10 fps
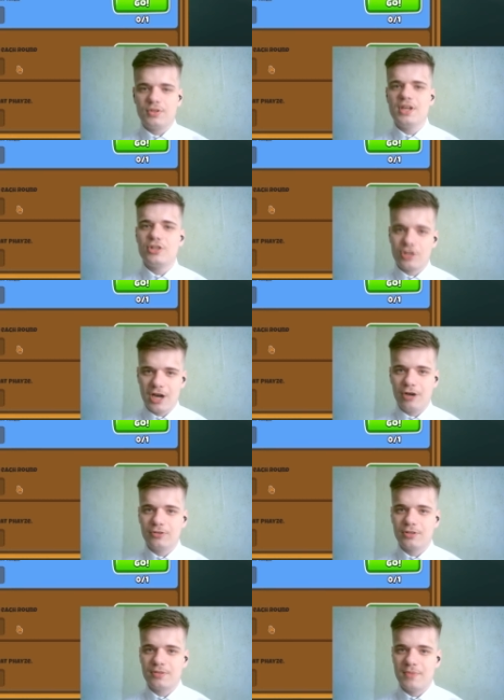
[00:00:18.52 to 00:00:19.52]
each
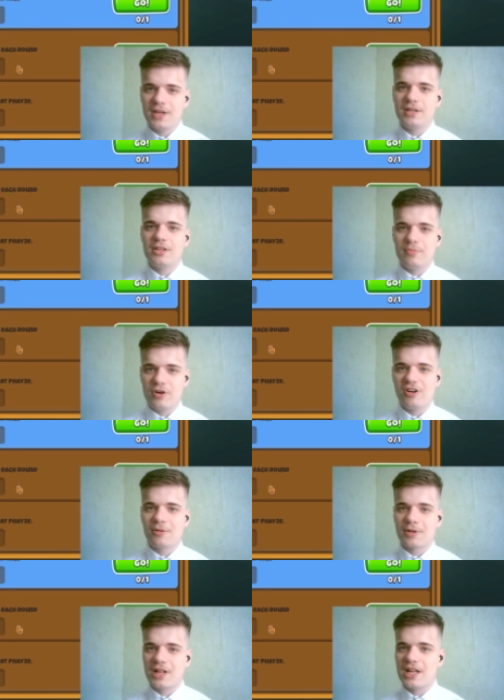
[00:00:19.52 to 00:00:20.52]
round making the
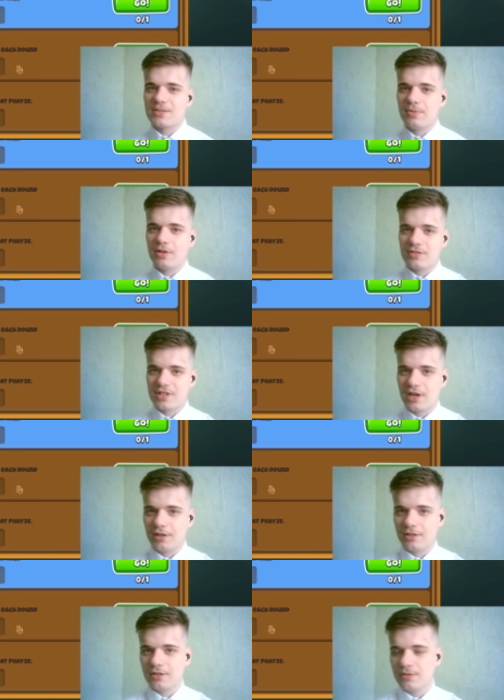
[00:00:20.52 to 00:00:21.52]
Moab class balloons
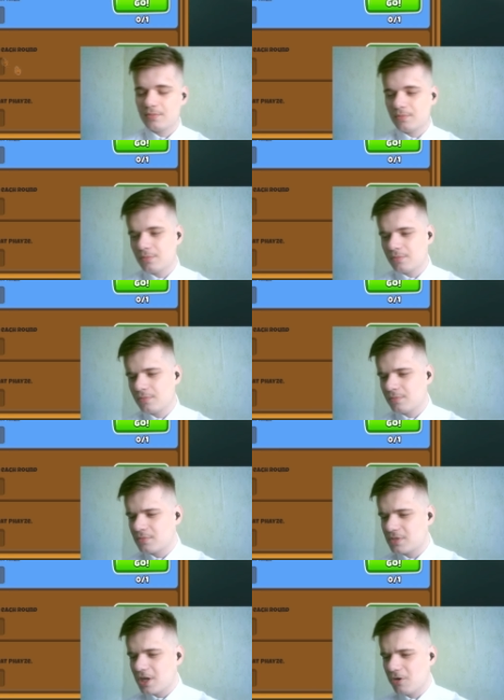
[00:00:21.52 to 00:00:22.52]
harder.
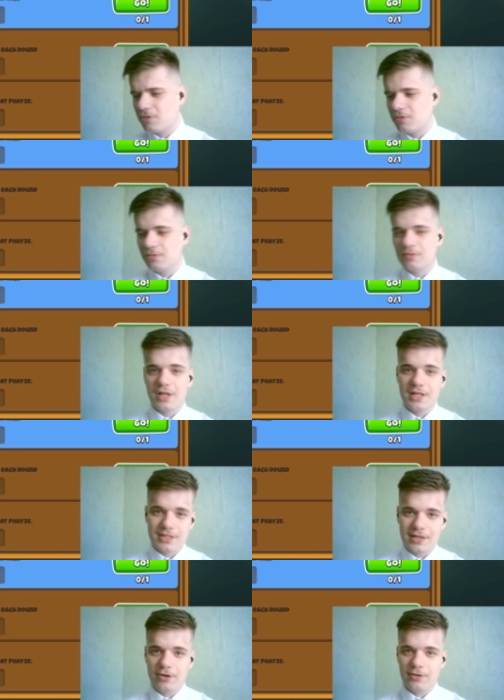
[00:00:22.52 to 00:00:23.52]
So let's
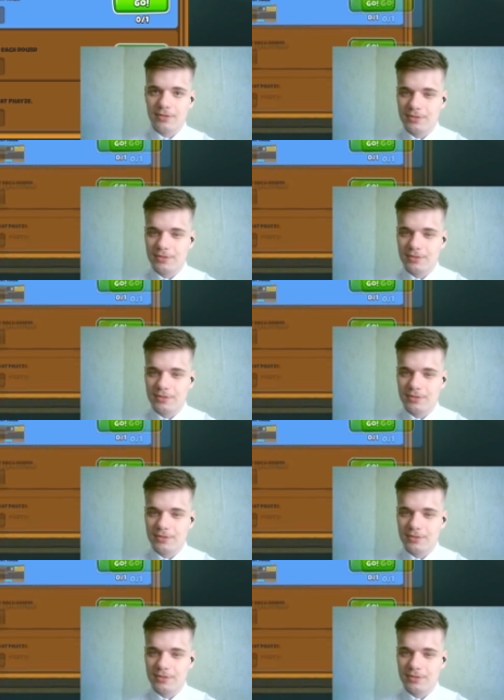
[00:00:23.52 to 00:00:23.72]
go.